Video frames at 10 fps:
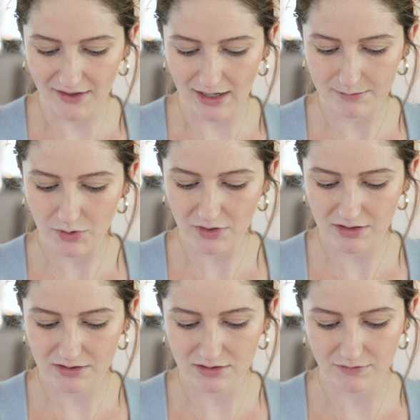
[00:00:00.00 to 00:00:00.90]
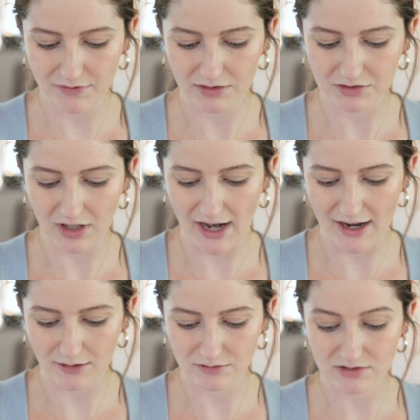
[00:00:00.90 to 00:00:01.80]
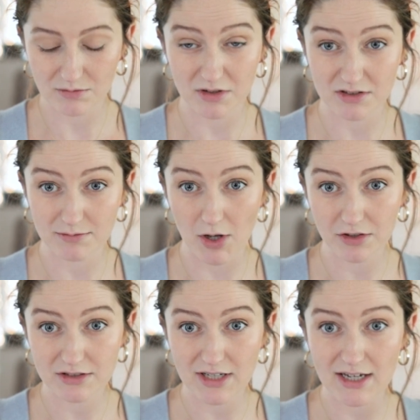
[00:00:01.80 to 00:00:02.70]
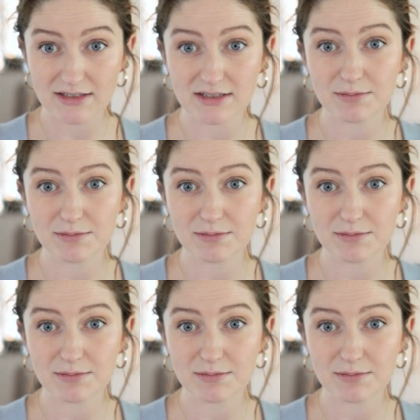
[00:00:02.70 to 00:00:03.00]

then I'm going to filter out some of the smaller sizes